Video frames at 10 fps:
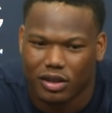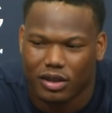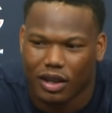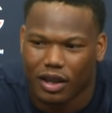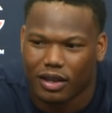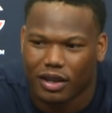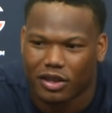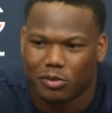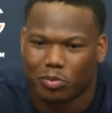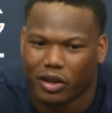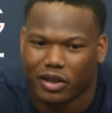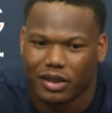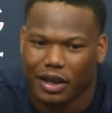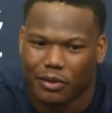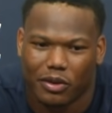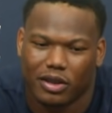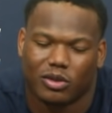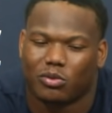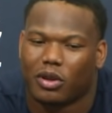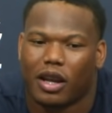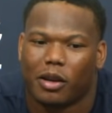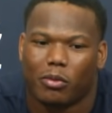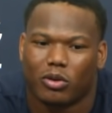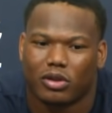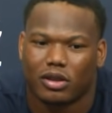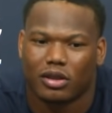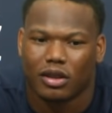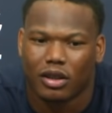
just like us players got feelings and we got emotions.